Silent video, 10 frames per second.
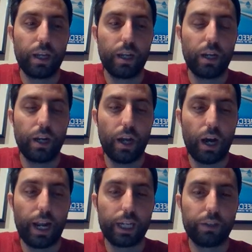
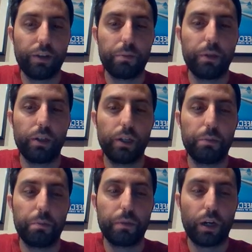Non-activated ability,
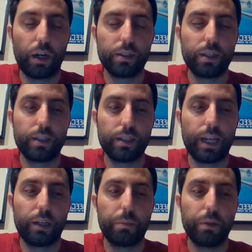constant
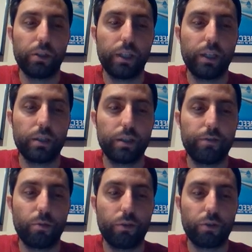static ability. It is a
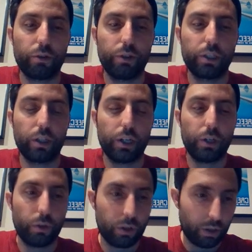4/4 creature on
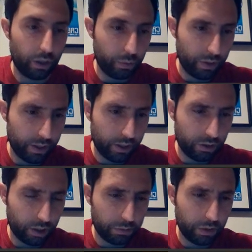your turn with
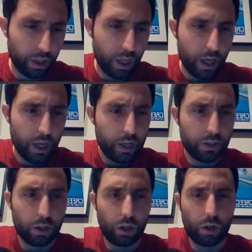indestructible.
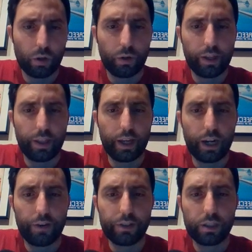So that
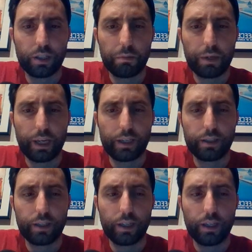obviously
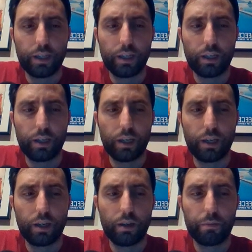makes
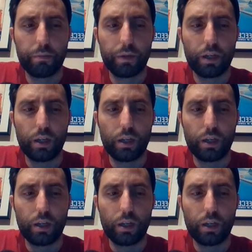him